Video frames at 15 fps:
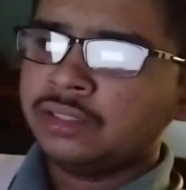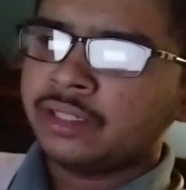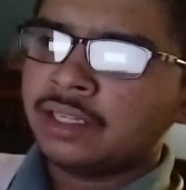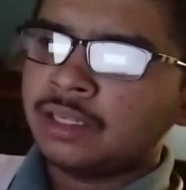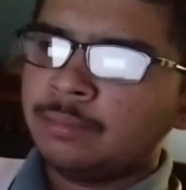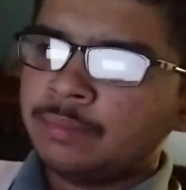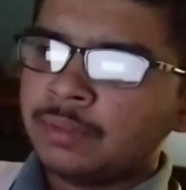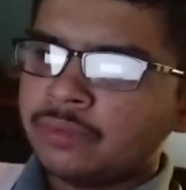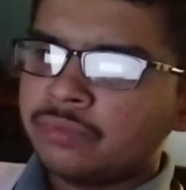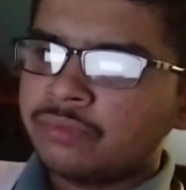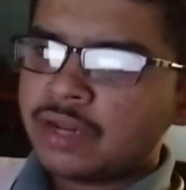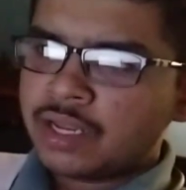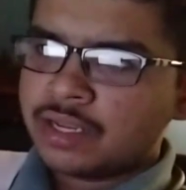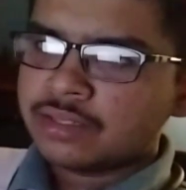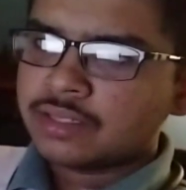their
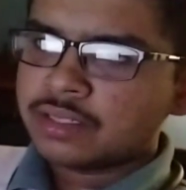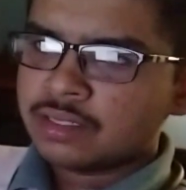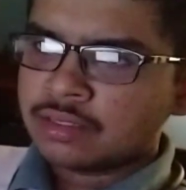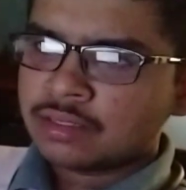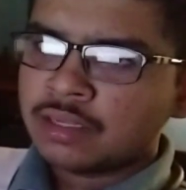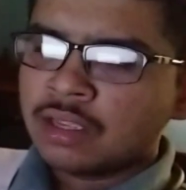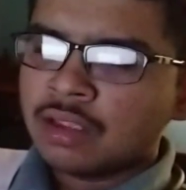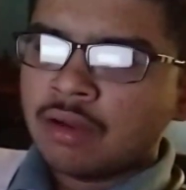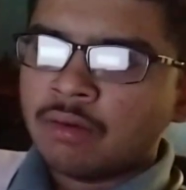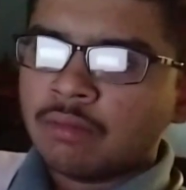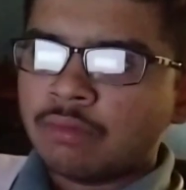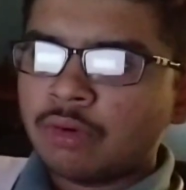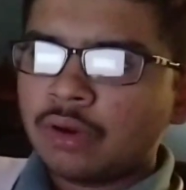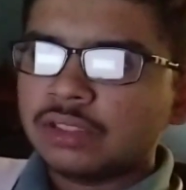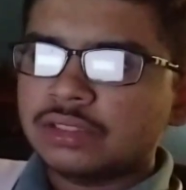preferences
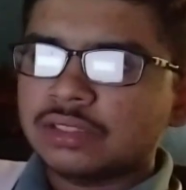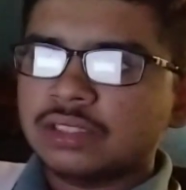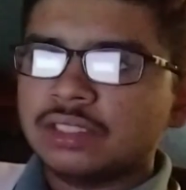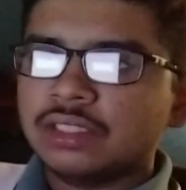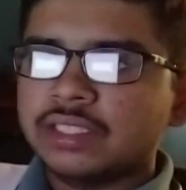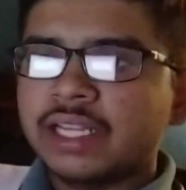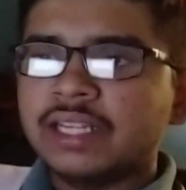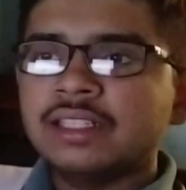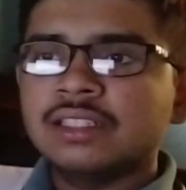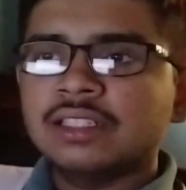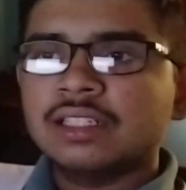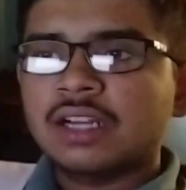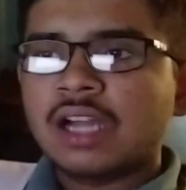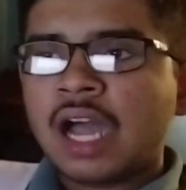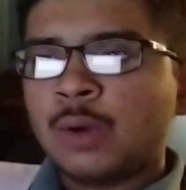votes, then
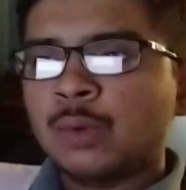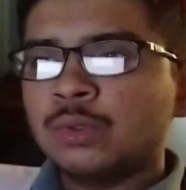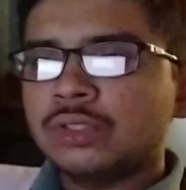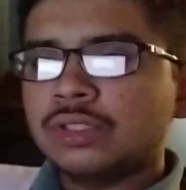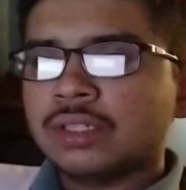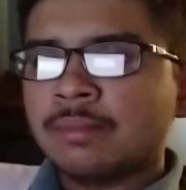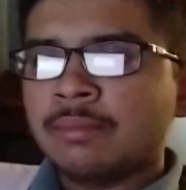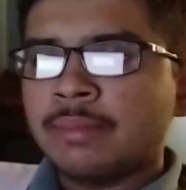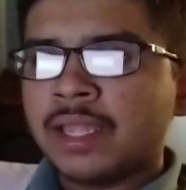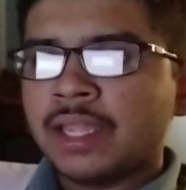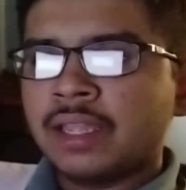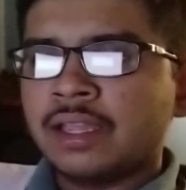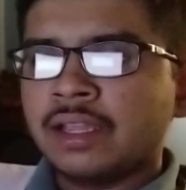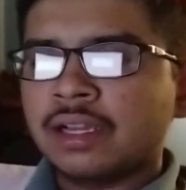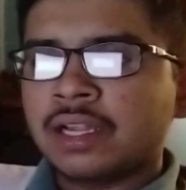the count
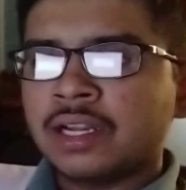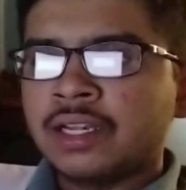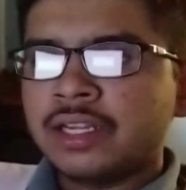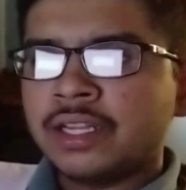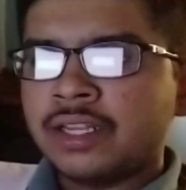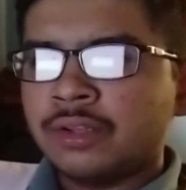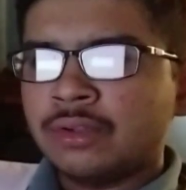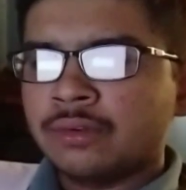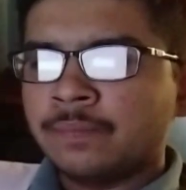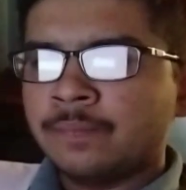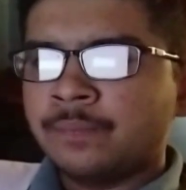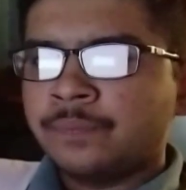may continue